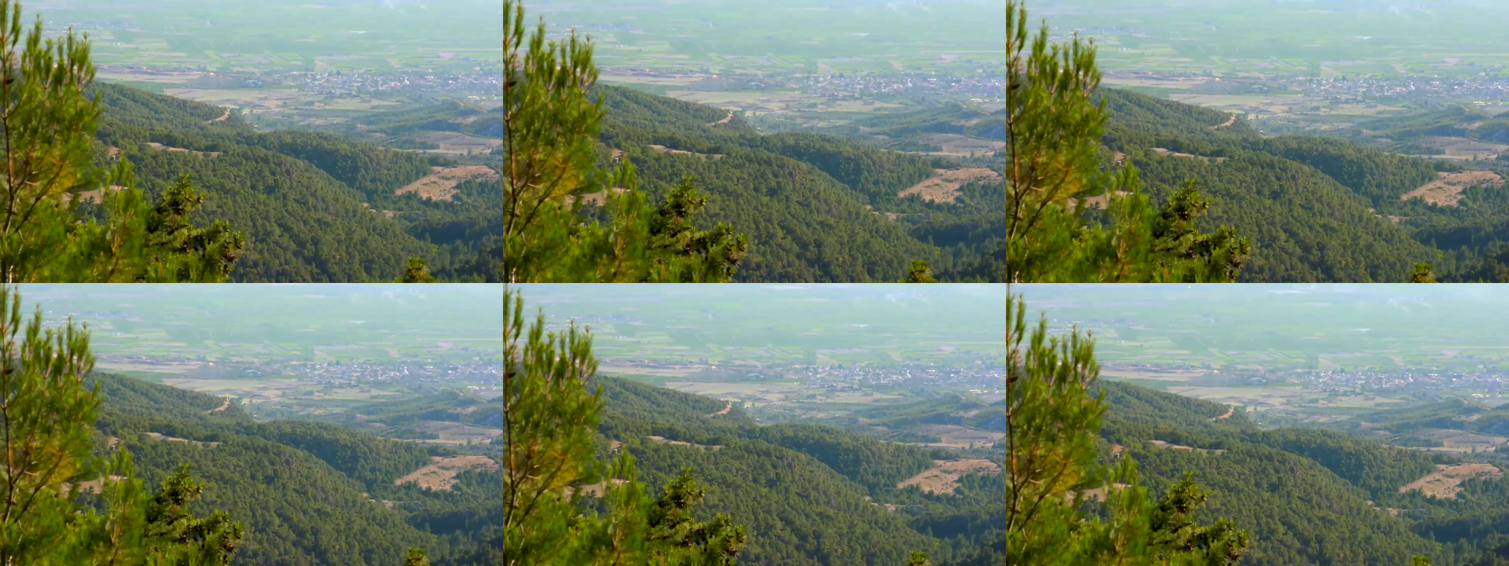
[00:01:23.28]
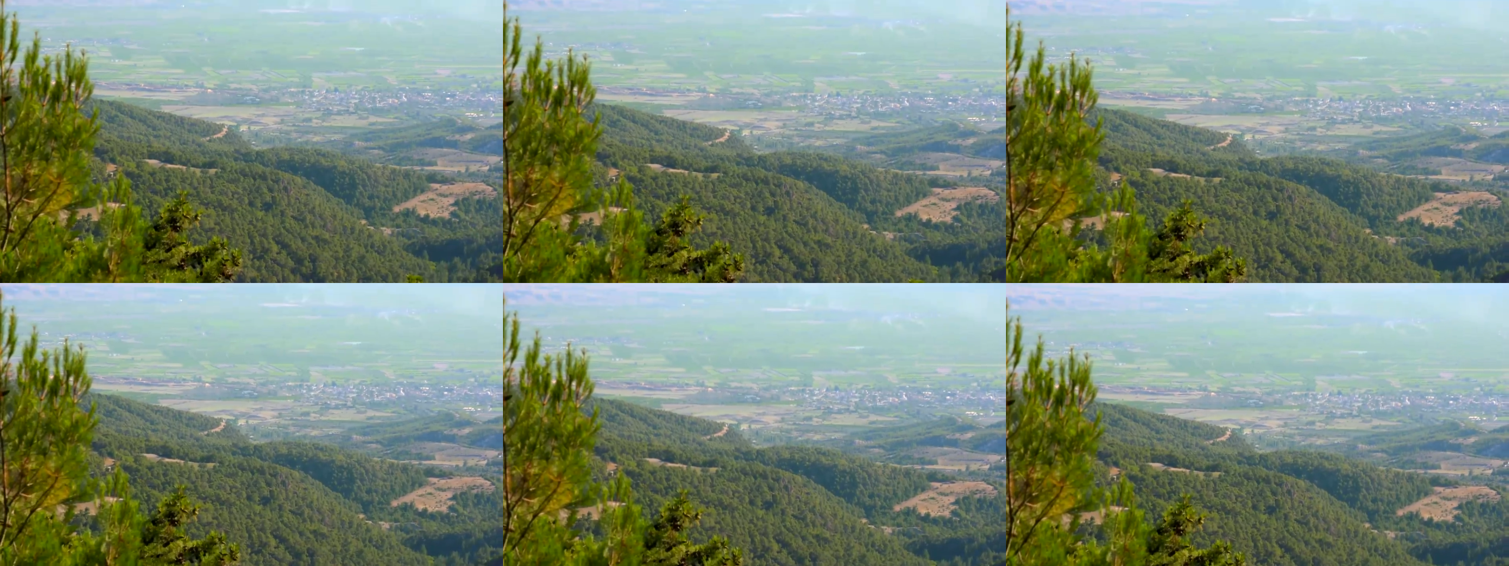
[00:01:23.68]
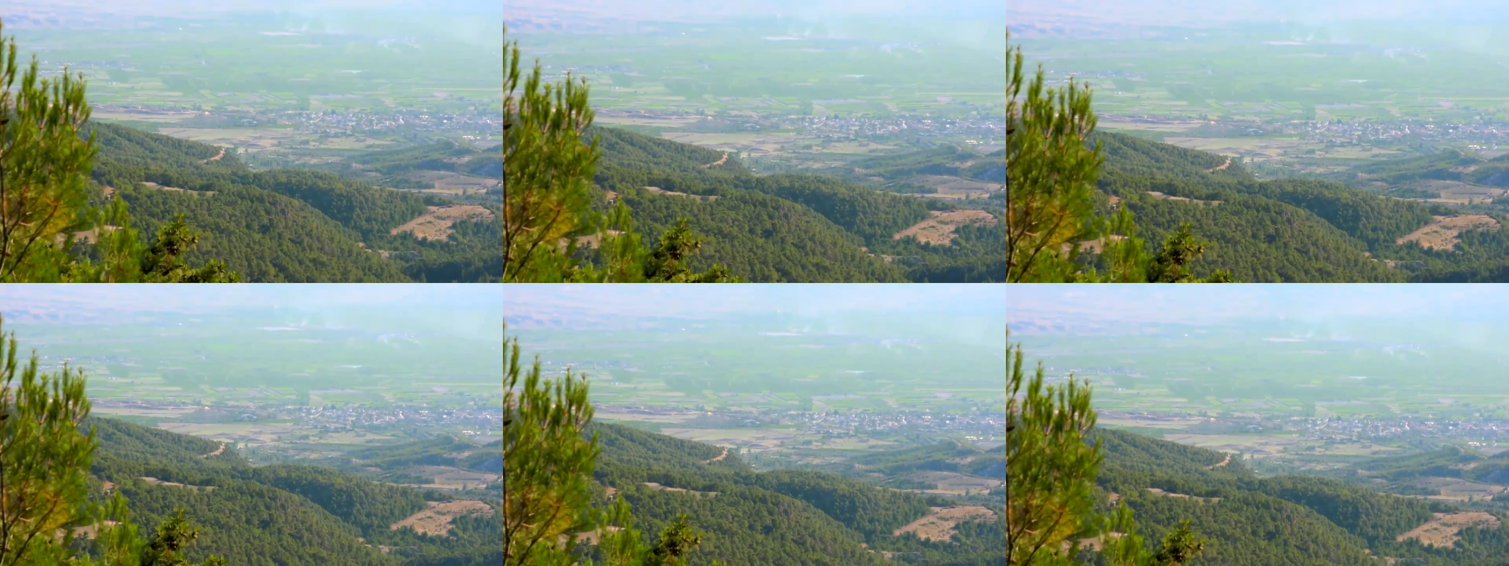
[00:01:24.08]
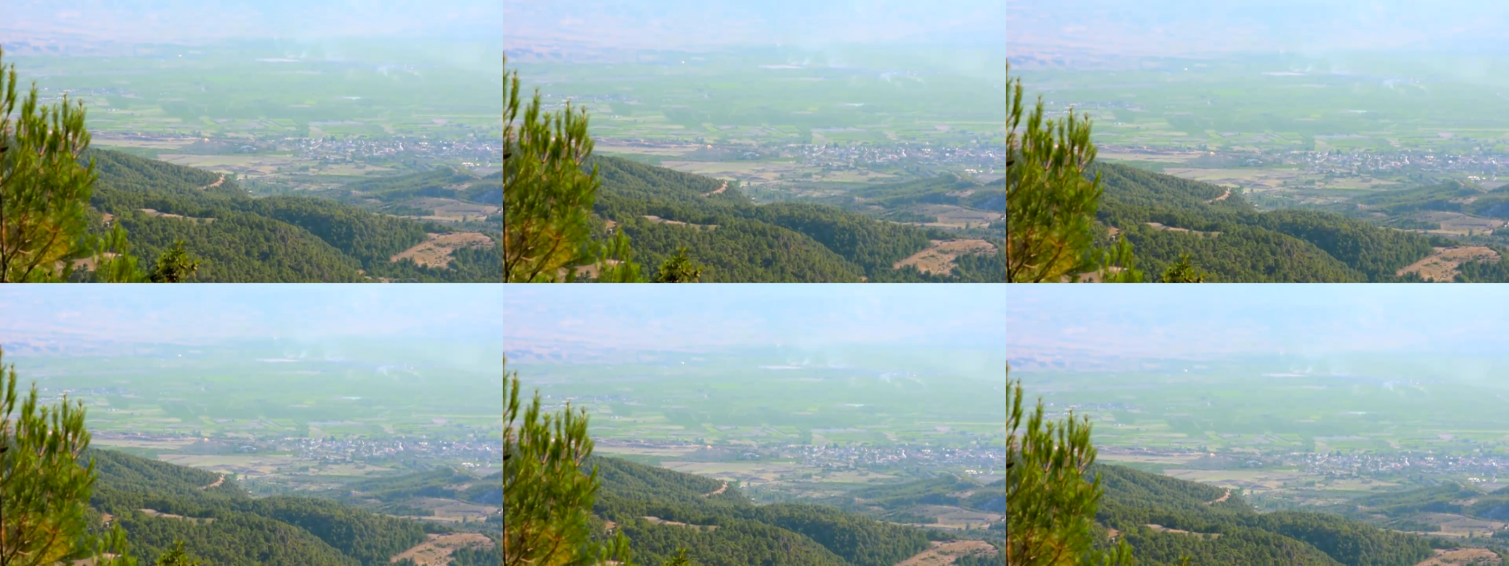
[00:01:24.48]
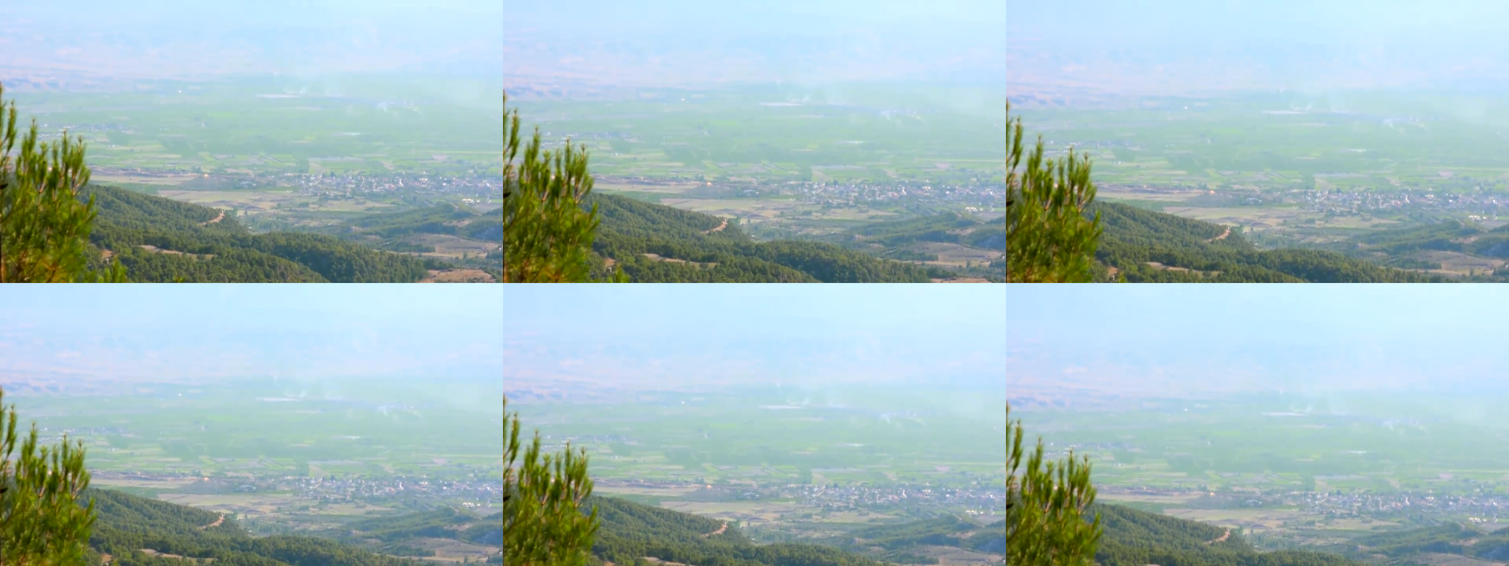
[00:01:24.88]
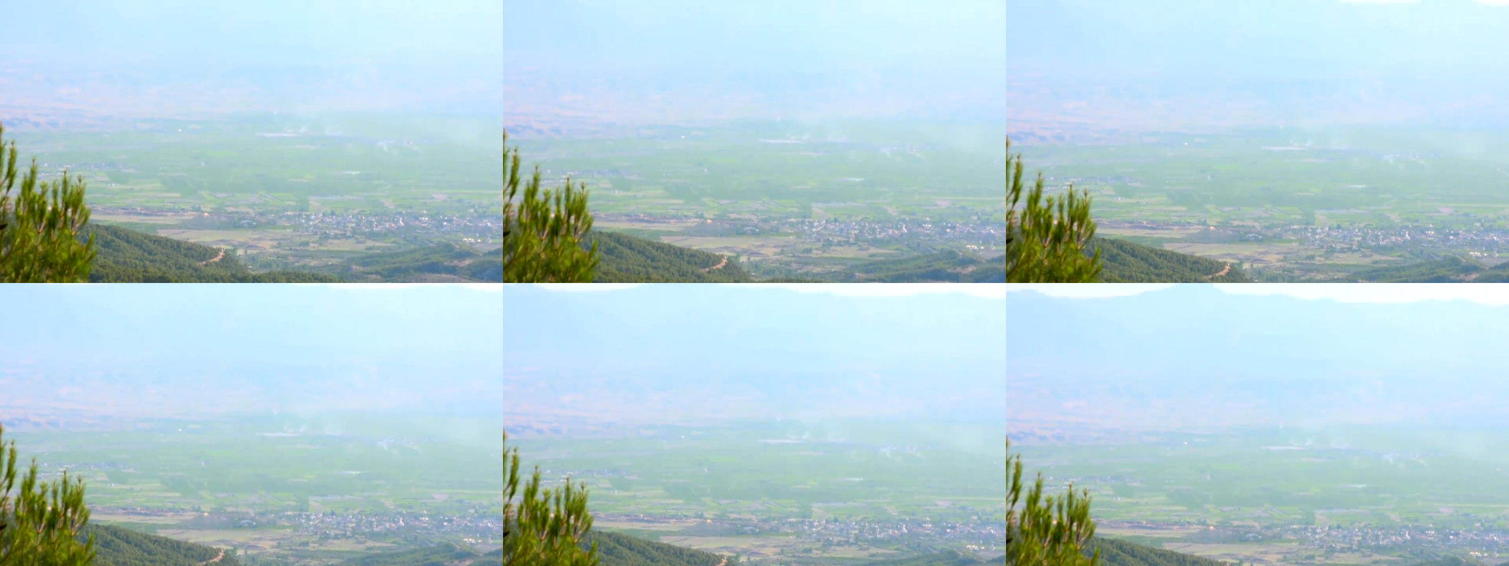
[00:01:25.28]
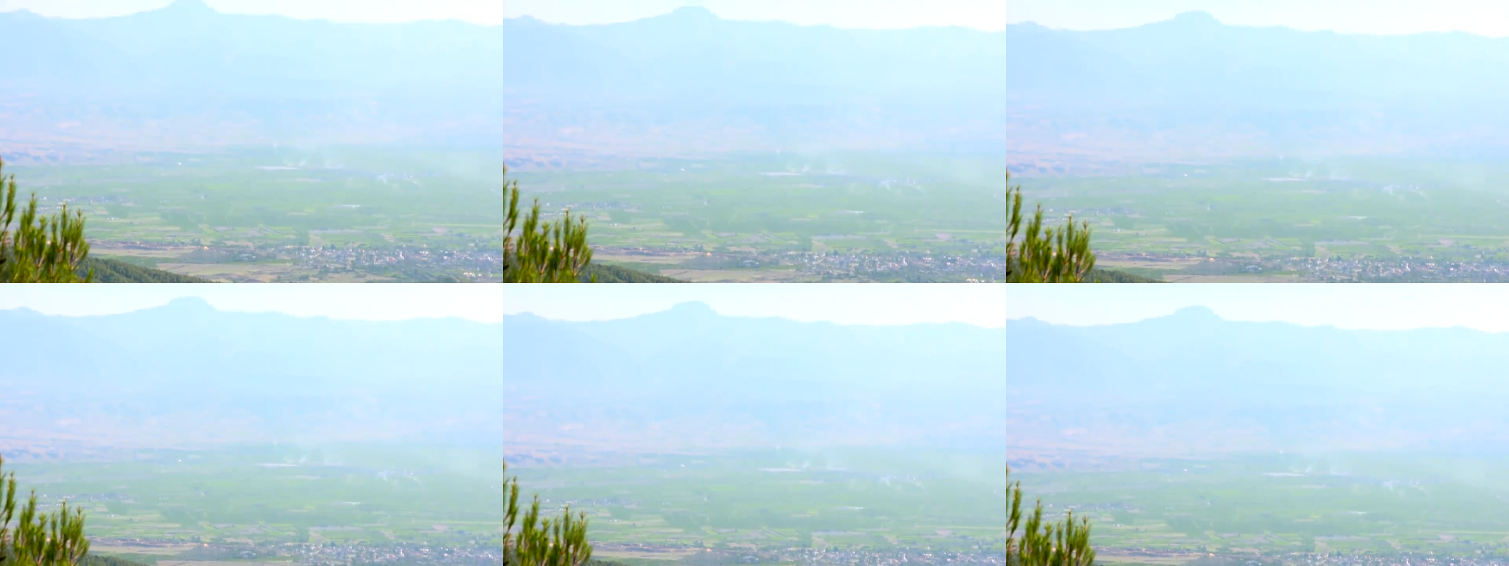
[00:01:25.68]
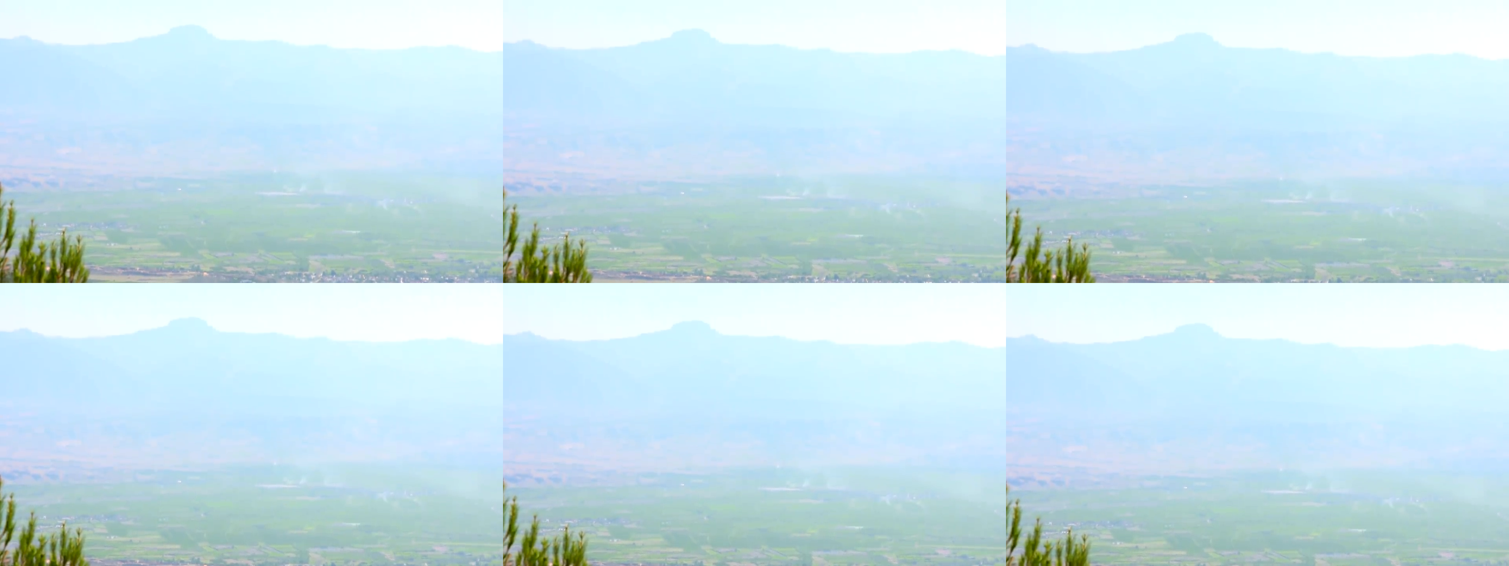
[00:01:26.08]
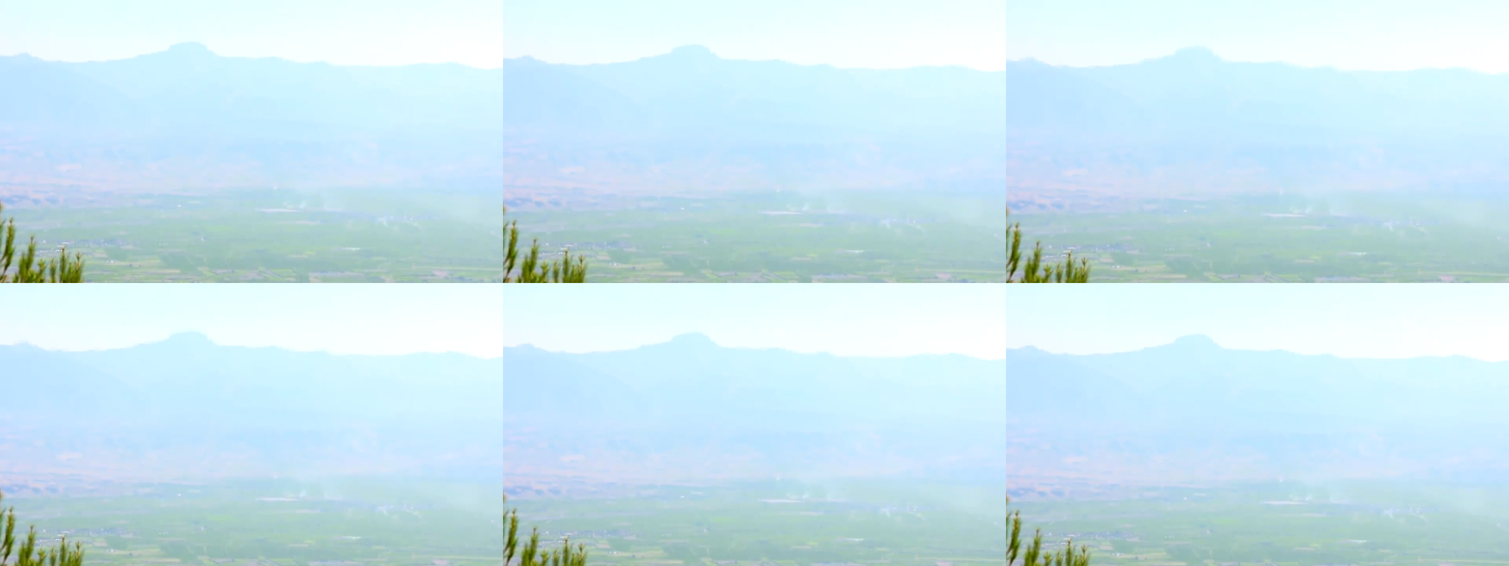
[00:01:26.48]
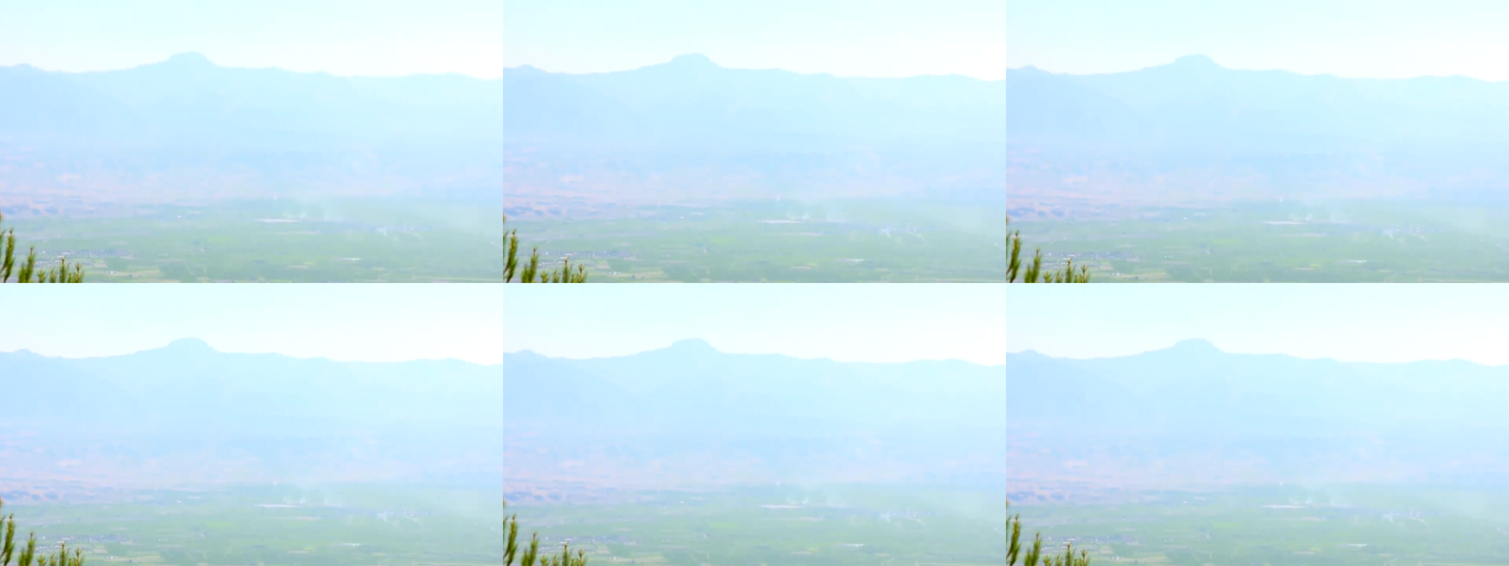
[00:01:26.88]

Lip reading: Nobody's mouth can be seen.